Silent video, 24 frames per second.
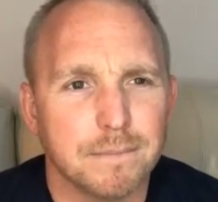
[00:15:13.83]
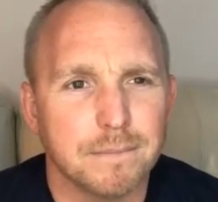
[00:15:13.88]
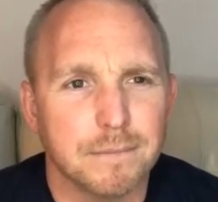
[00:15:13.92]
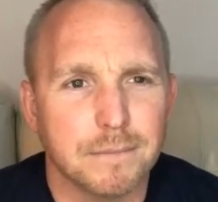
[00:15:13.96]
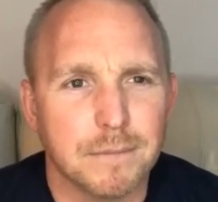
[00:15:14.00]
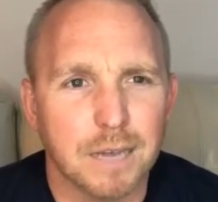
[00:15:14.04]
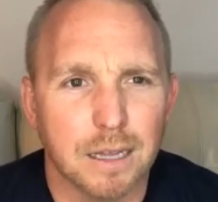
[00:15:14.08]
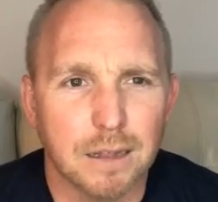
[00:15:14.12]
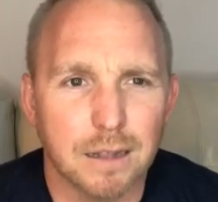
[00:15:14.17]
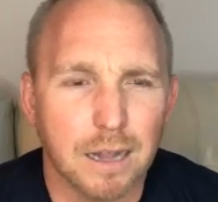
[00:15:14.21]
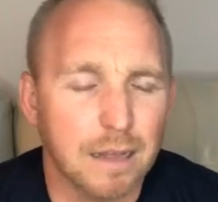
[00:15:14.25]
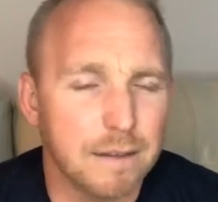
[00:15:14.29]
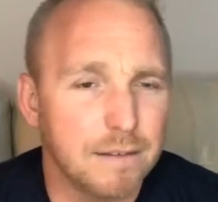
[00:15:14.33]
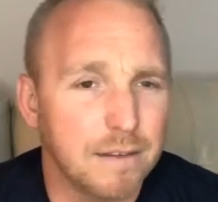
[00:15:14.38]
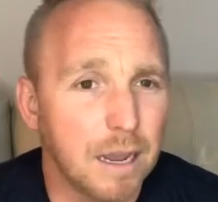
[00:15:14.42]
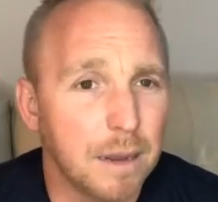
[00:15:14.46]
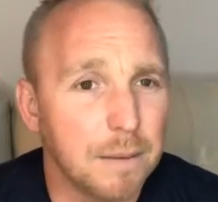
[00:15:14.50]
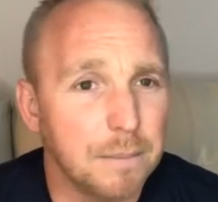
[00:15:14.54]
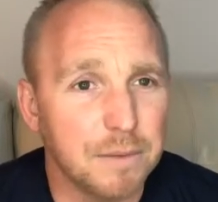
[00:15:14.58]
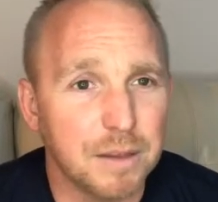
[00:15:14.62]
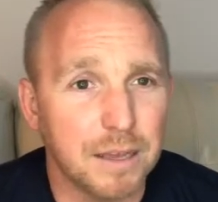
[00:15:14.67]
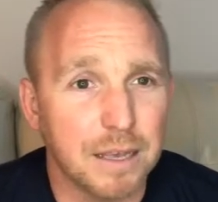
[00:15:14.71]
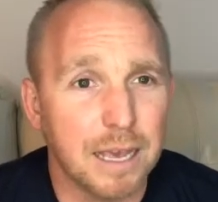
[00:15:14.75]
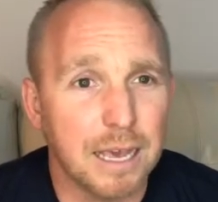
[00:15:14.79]
A lot of
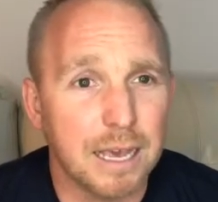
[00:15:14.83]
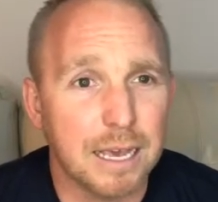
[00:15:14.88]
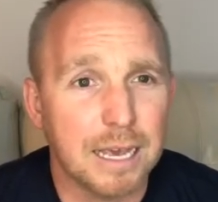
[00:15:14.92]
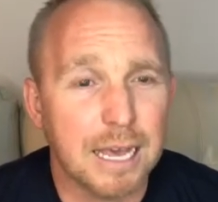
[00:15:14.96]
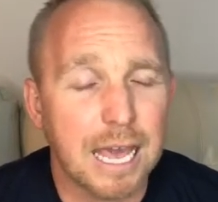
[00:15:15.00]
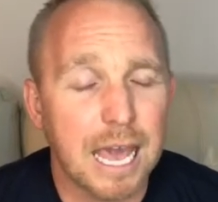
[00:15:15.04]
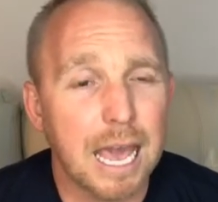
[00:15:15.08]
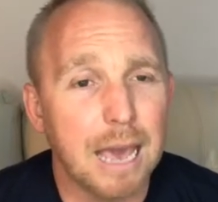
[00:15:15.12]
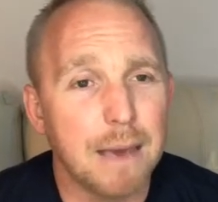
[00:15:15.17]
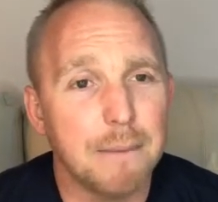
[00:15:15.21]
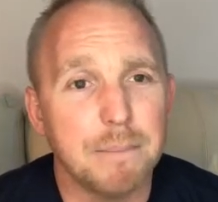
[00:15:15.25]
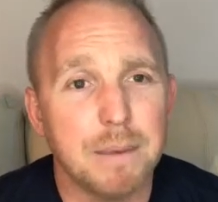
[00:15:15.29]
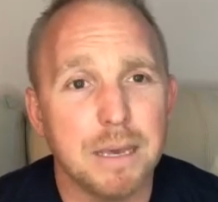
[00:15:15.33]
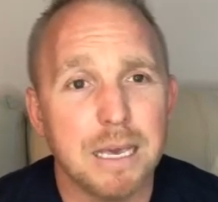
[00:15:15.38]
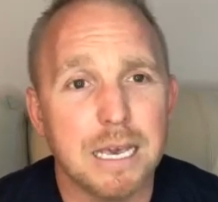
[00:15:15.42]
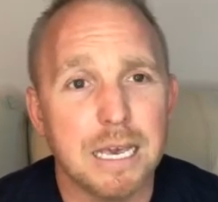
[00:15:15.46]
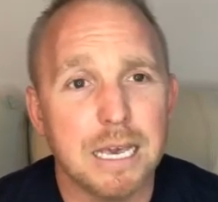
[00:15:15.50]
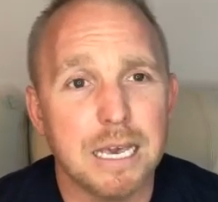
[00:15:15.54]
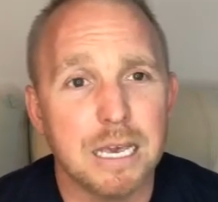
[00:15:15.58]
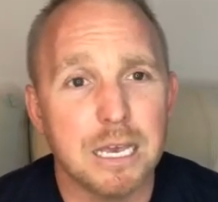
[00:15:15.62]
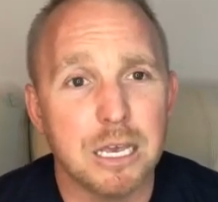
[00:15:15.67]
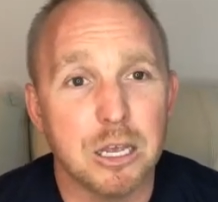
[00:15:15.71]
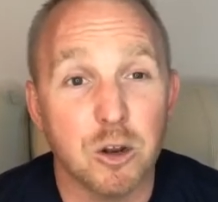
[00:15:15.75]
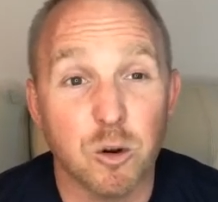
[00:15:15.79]
times it can
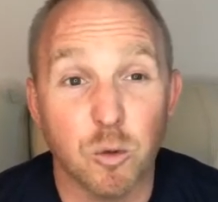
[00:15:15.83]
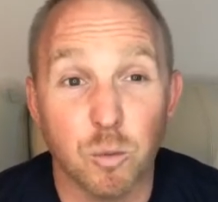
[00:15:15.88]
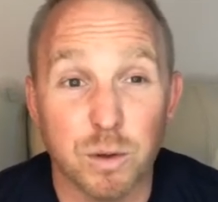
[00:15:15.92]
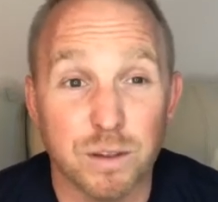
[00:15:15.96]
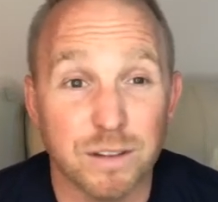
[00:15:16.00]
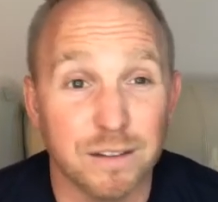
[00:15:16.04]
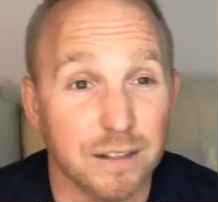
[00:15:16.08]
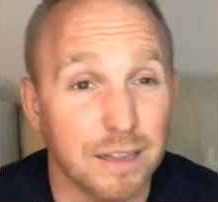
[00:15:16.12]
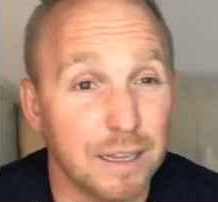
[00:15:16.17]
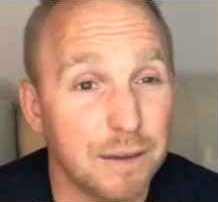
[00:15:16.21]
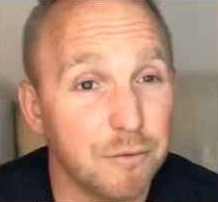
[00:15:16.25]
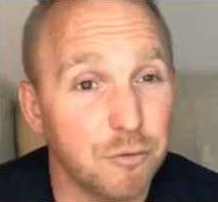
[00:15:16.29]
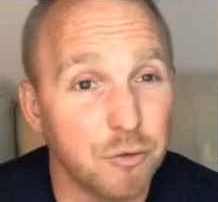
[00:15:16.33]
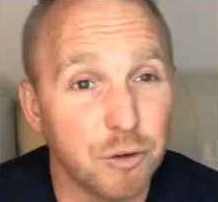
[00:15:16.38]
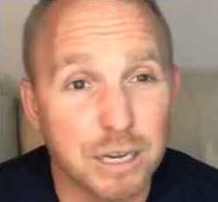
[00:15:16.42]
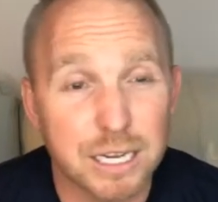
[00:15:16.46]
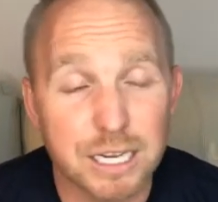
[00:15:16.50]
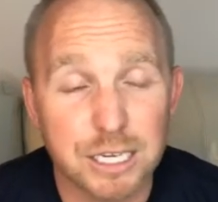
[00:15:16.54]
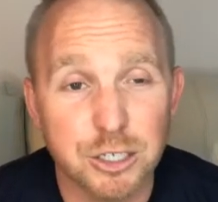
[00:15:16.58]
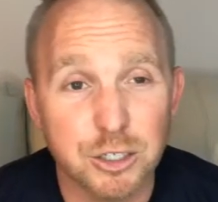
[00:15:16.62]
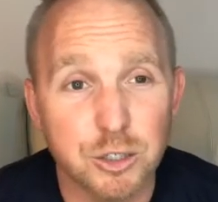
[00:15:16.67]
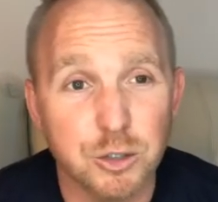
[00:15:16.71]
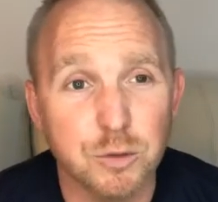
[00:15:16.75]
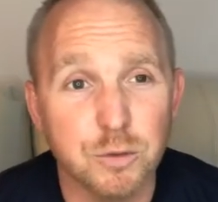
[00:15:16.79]
be, with delivery
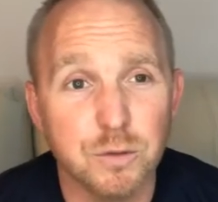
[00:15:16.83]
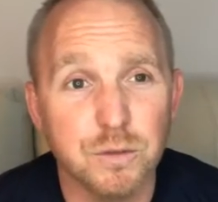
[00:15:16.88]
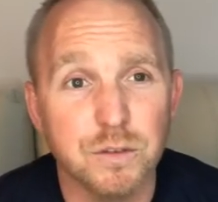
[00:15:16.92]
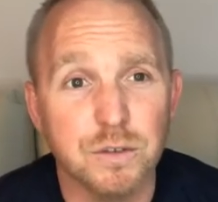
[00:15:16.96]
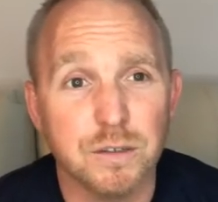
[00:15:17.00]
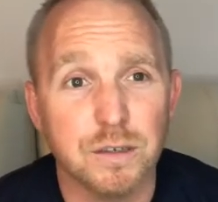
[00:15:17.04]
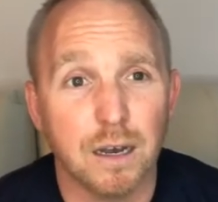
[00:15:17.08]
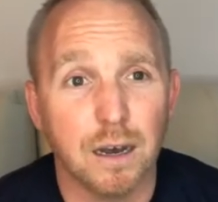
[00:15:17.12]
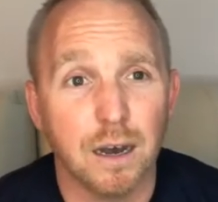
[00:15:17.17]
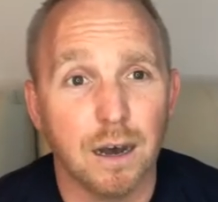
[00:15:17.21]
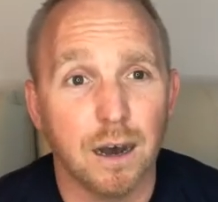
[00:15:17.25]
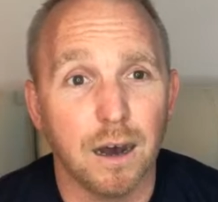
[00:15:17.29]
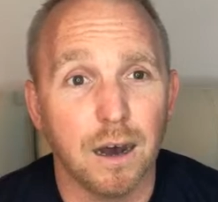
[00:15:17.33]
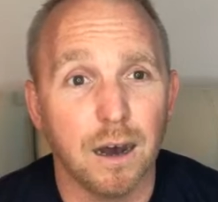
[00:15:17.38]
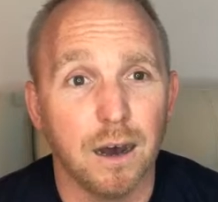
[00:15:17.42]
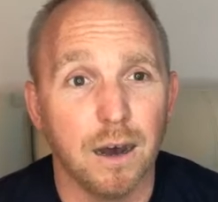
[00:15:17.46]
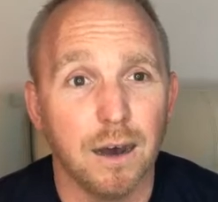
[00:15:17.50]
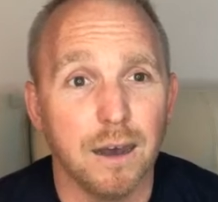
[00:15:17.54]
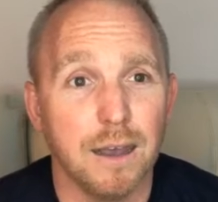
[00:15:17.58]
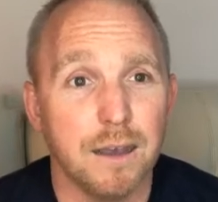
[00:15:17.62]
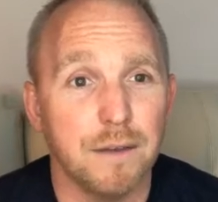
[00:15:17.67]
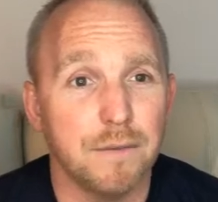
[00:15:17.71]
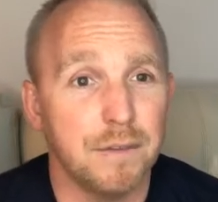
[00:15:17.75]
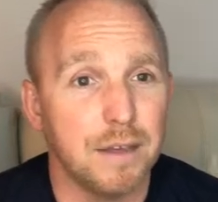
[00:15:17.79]
issues.
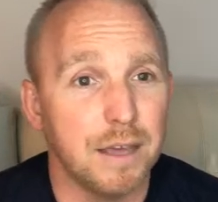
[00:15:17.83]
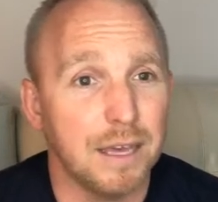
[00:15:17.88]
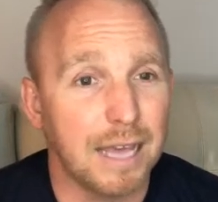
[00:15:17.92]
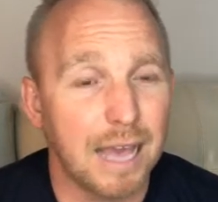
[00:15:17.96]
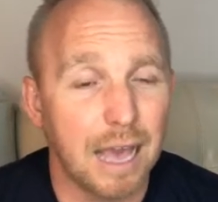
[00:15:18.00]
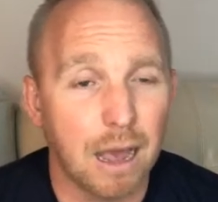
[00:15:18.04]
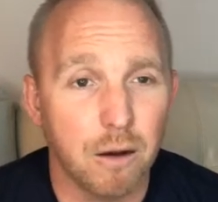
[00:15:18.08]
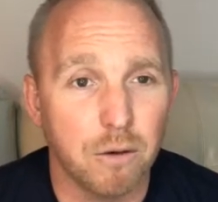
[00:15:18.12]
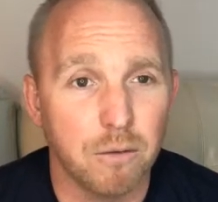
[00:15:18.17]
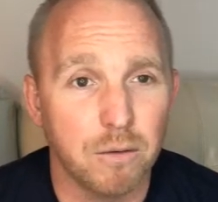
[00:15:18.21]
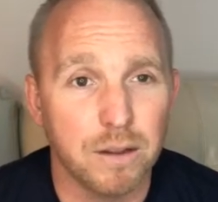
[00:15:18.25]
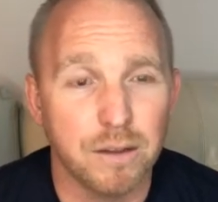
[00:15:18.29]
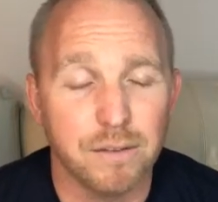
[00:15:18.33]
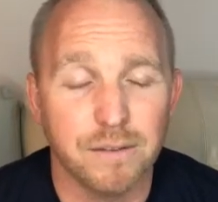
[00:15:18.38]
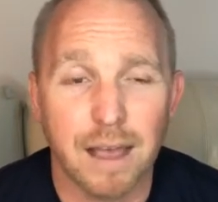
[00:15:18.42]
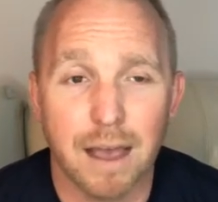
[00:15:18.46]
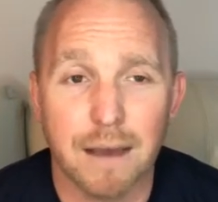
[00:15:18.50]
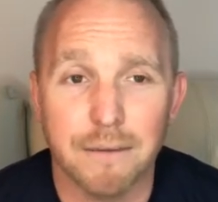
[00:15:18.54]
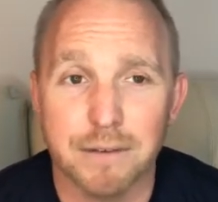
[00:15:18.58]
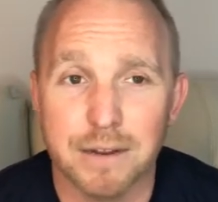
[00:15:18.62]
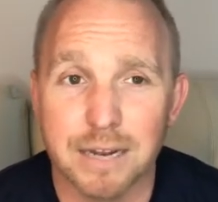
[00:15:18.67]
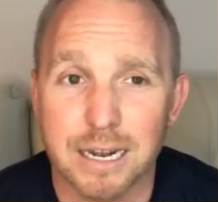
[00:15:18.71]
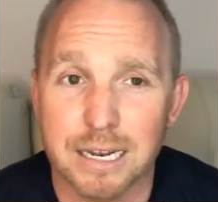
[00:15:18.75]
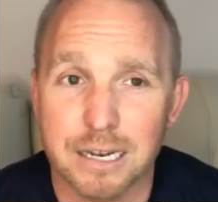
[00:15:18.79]
If the account is
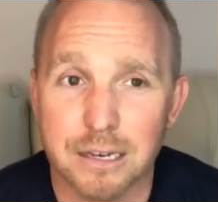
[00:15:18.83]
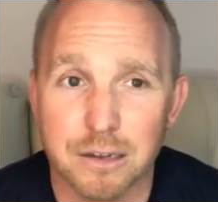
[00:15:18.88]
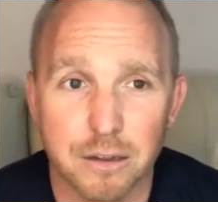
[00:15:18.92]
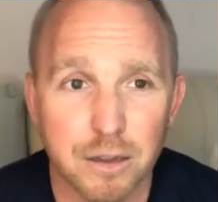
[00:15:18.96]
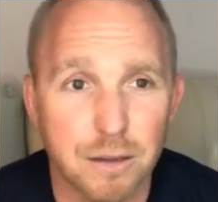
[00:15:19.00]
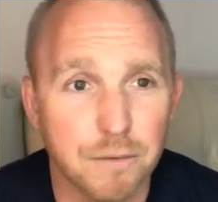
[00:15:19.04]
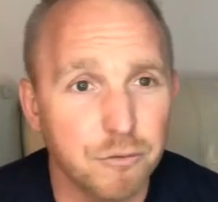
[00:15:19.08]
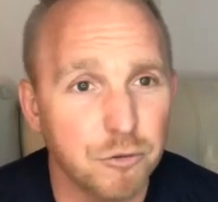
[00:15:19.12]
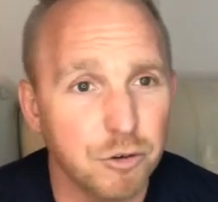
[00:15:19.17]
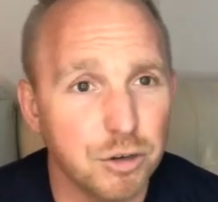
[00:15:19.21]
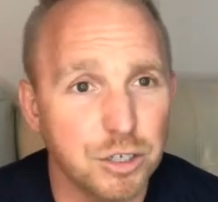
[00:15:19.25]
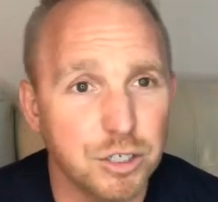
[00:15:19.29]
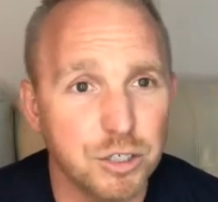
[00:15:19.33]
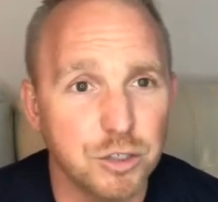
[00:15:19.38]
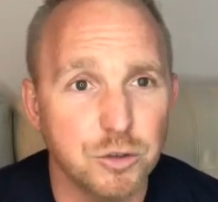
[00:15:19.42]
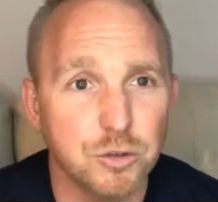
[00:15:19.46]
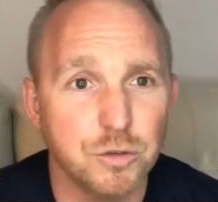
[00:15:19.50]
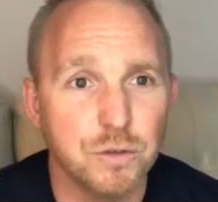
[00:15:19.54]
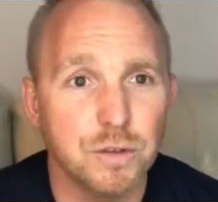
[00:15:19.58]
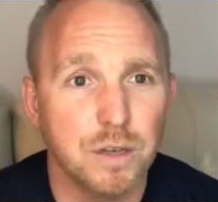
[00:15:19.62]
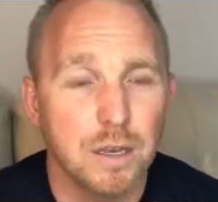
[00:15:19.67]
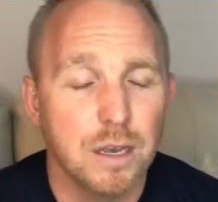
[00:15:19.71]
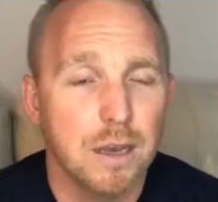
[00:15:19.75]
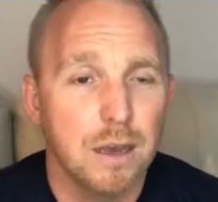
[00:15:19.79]
having any delivery
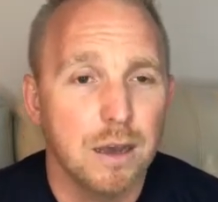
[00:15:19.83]
issues,